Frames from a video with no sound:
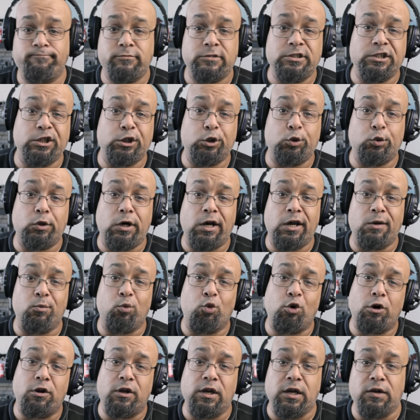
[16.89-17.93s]
So I'm
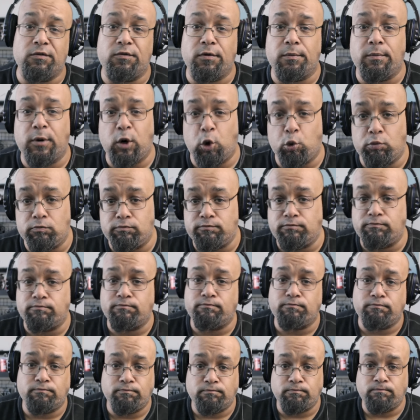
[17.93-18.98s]
working from home.
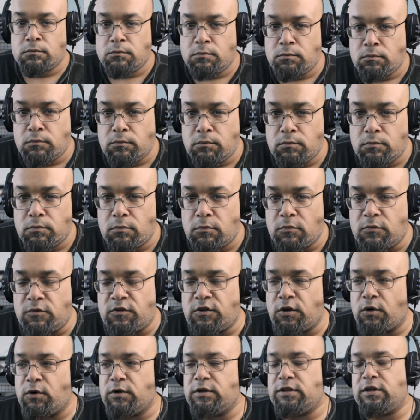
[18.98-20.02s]

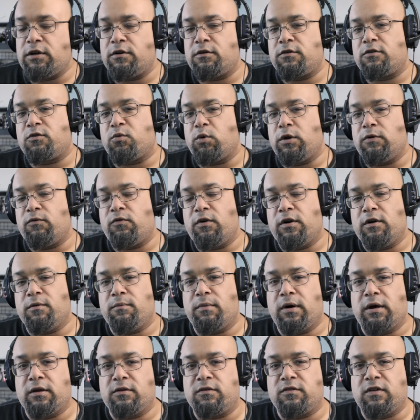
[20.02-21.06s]
So a dear sweet friend of
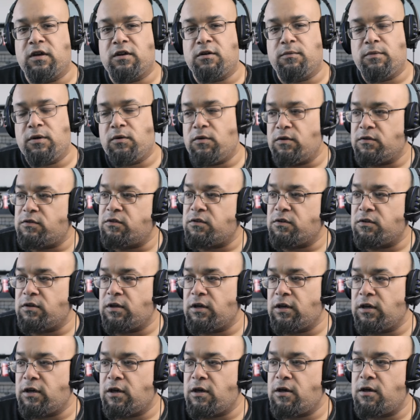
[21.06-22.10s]
mine said to me
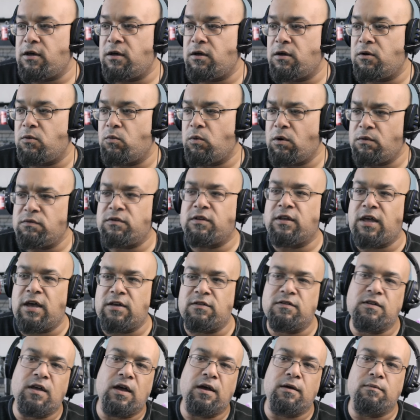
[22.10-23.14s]
recently, when was the last
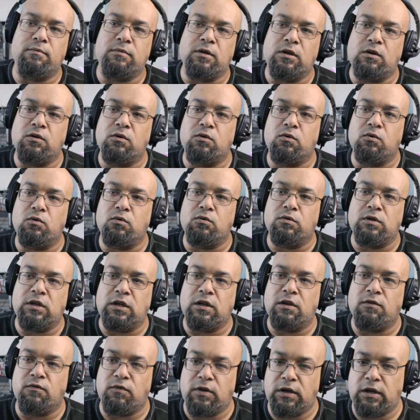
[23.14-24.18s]
time you did
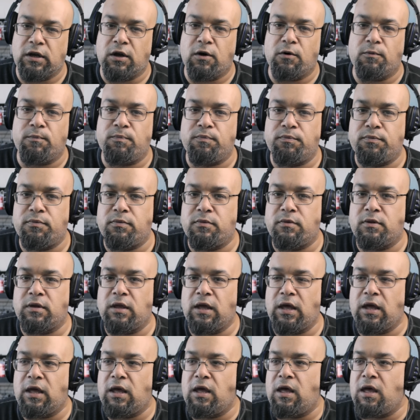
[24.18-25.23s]
a video?
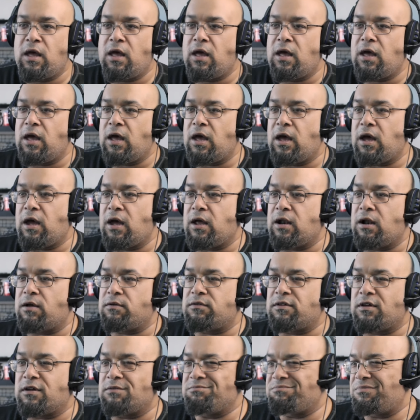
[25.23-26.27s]
And I was
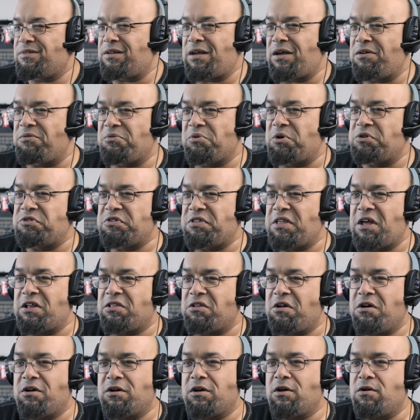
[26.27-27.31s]
like, that wasn't that
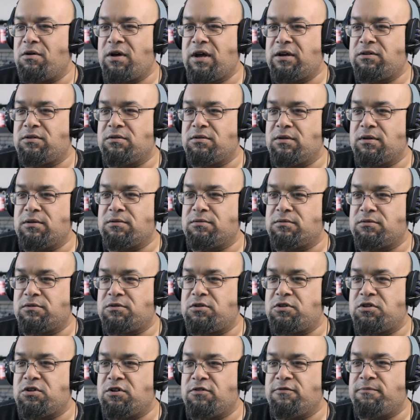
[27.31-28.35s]
long ago. It
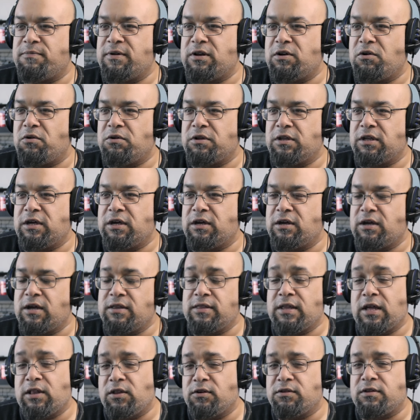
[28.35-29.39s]
should have been only, and
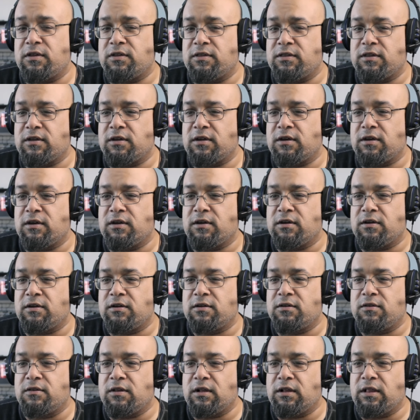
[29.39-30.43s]
I looked at the
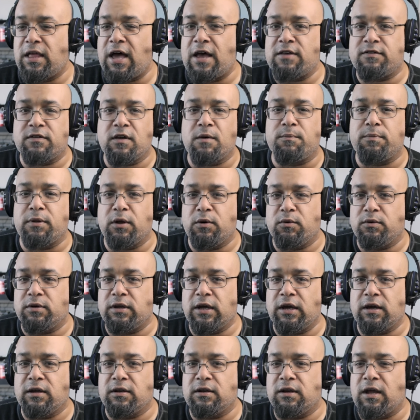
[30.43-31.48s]
last upload
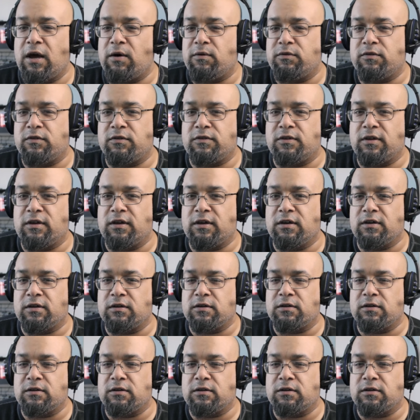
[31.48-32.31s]
date and I was just like,